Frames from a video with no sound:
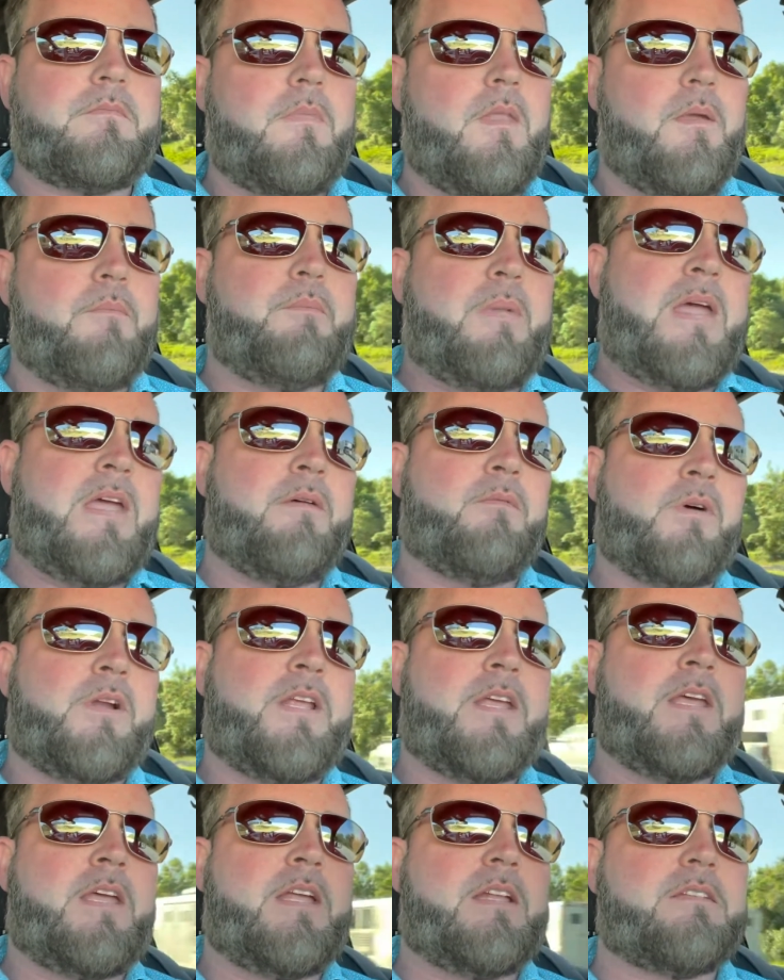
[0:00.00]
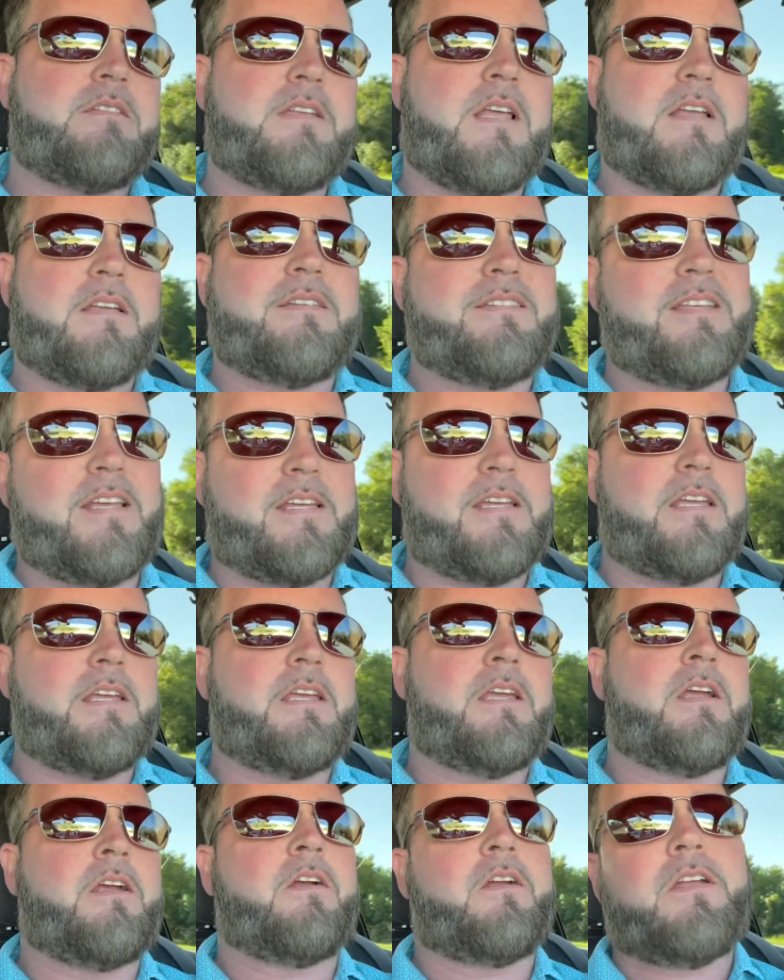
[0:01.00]
man, when it hits that
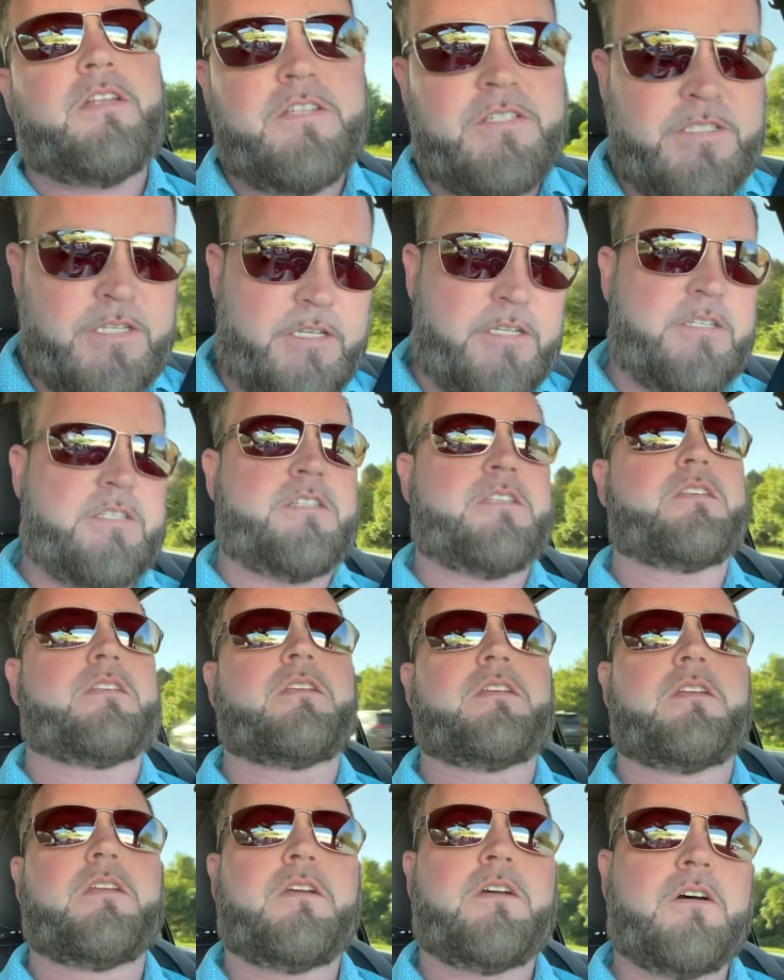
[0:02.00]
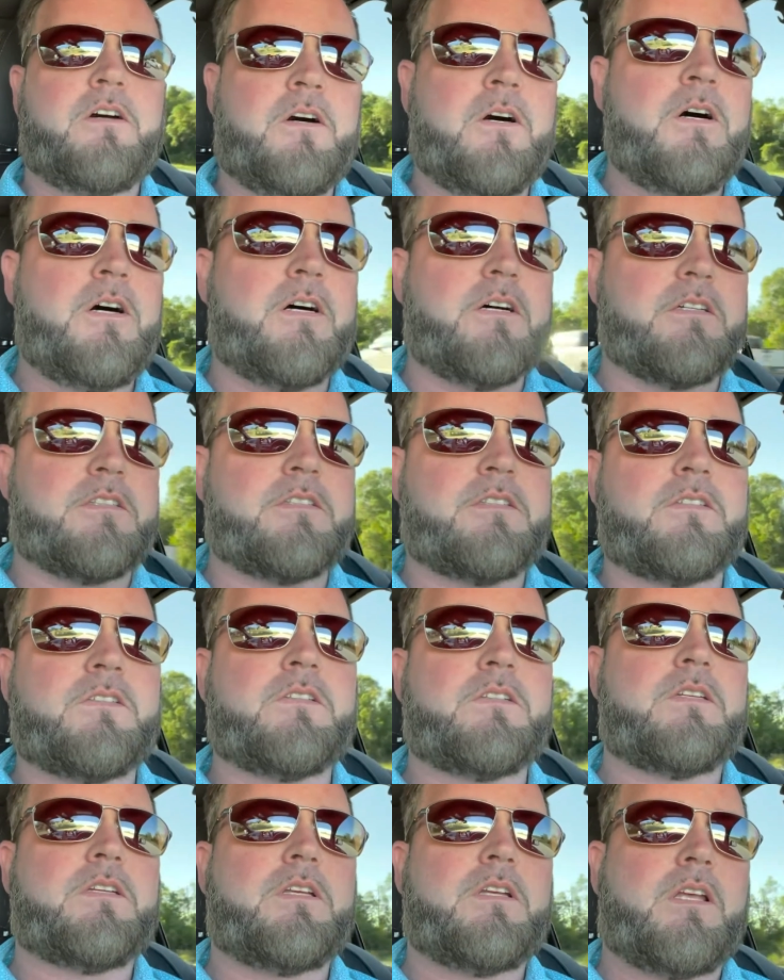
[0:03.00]
second gear, it just
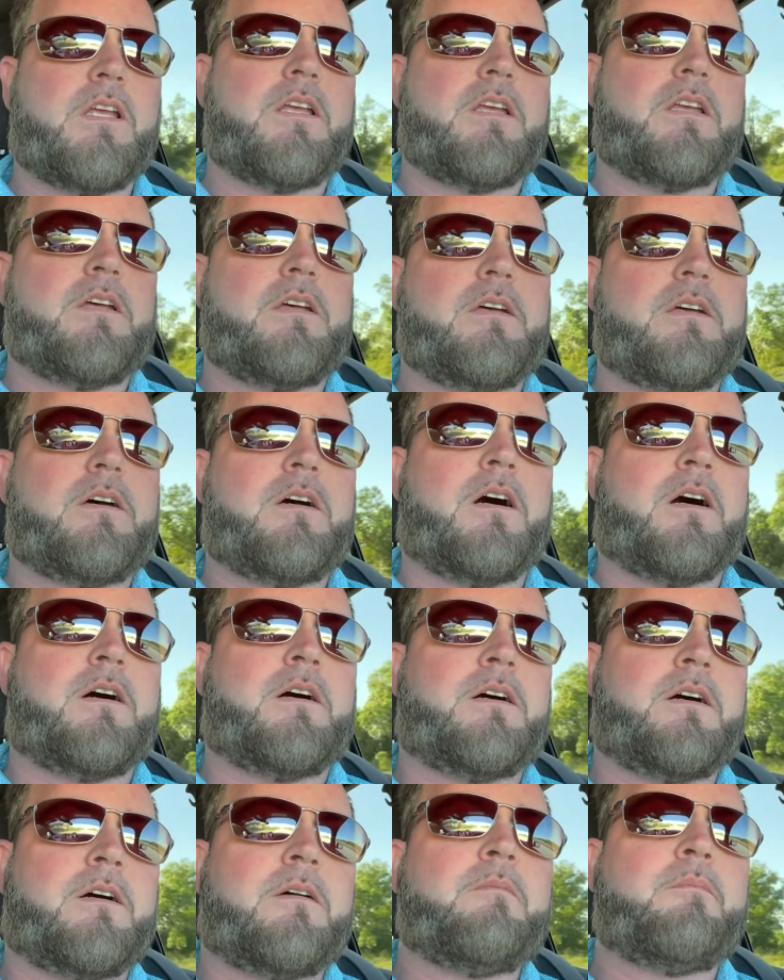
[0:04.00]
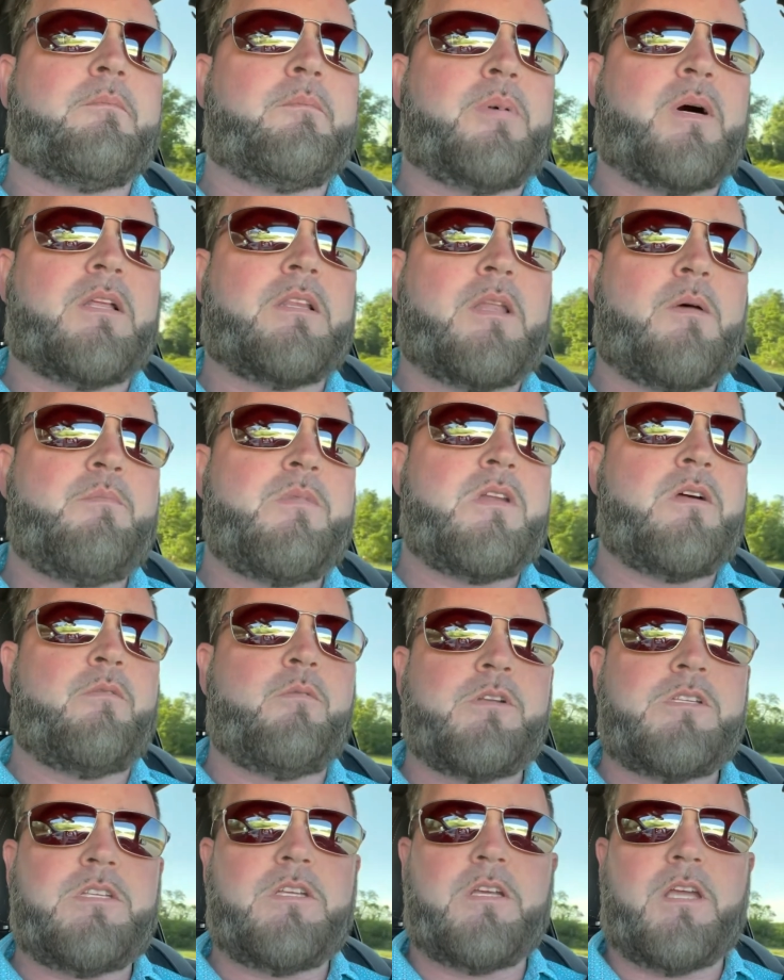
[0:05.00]
hooks. But let me know
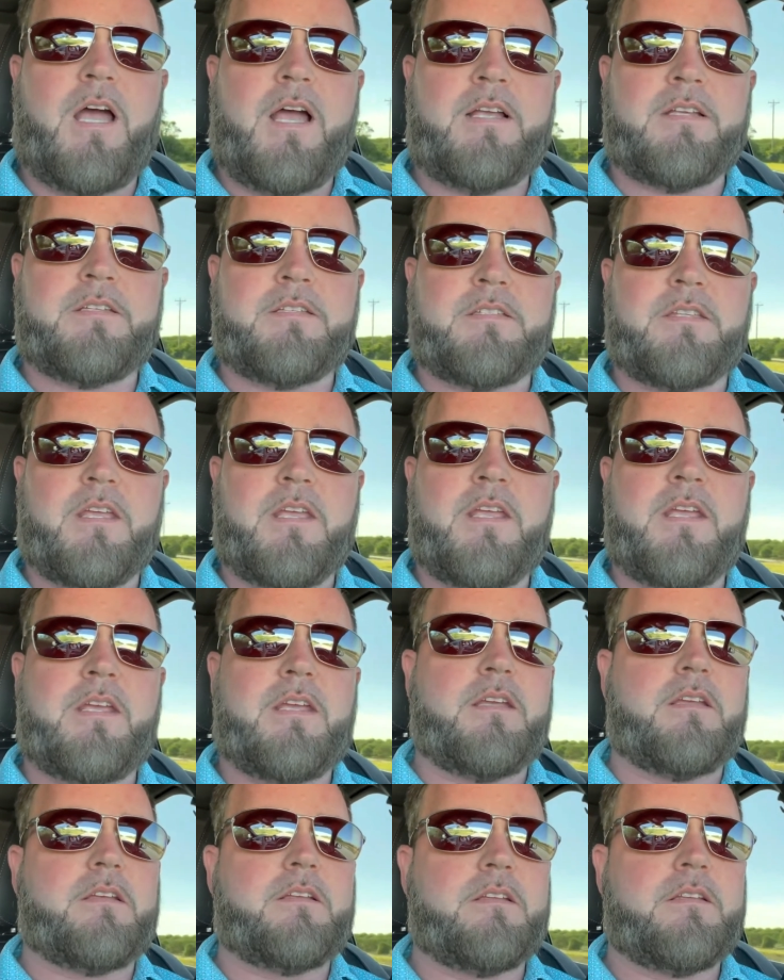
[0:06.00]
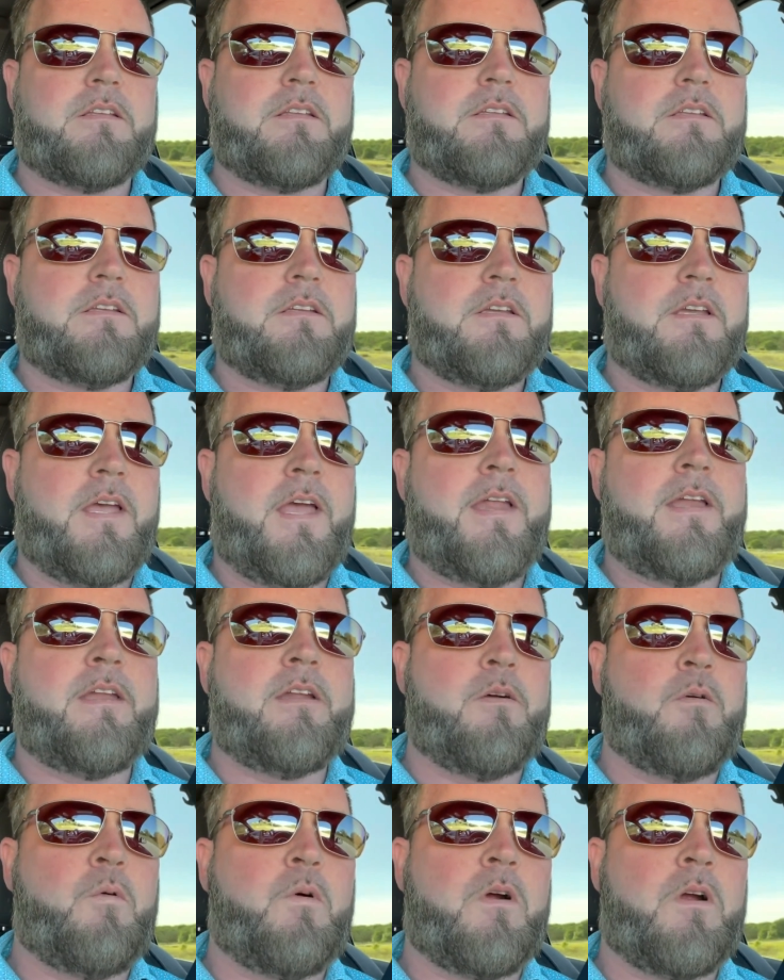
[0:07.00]
what you guys think.
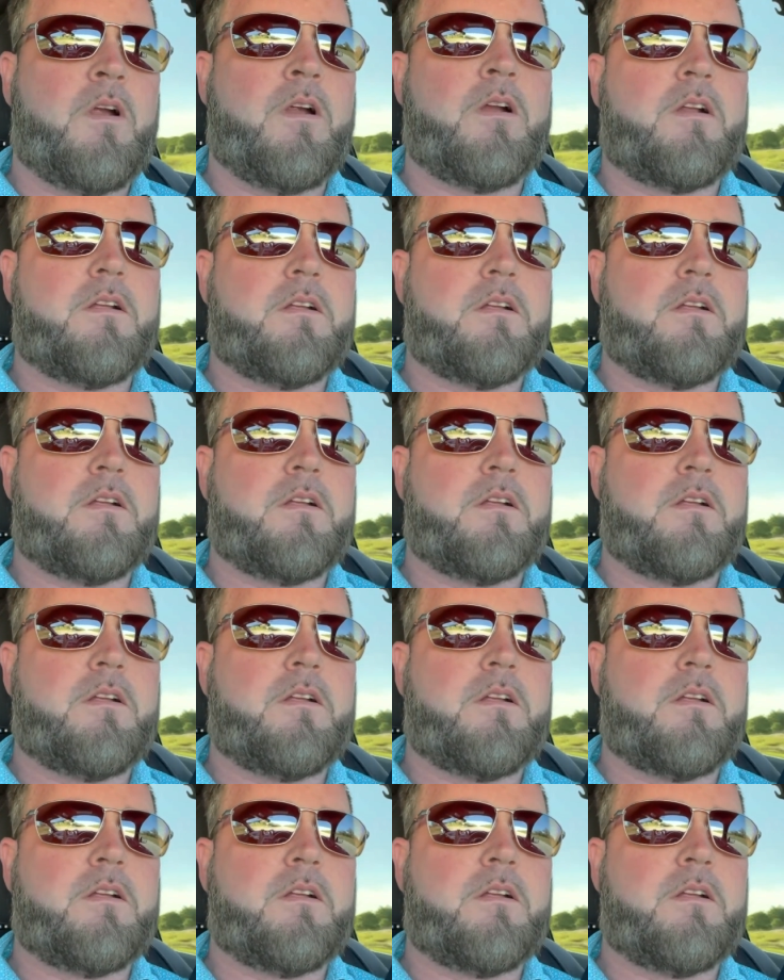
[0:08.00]
Headed to work.